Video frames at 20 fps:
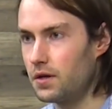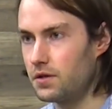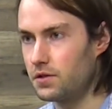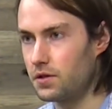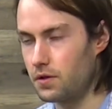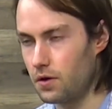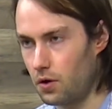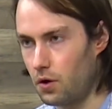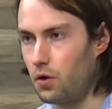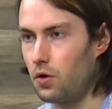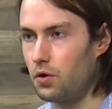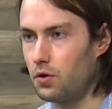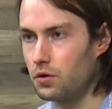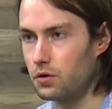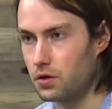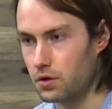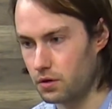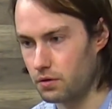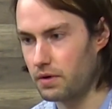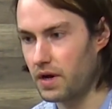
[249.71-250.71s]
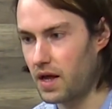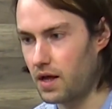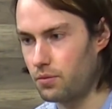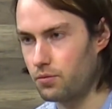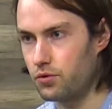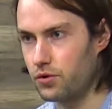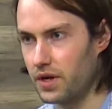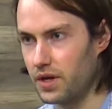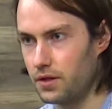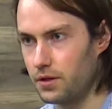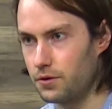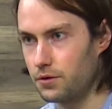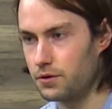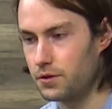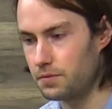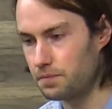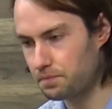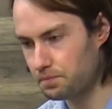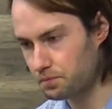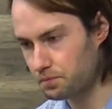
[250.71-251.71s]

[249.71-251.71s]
to the whole chorale prelude.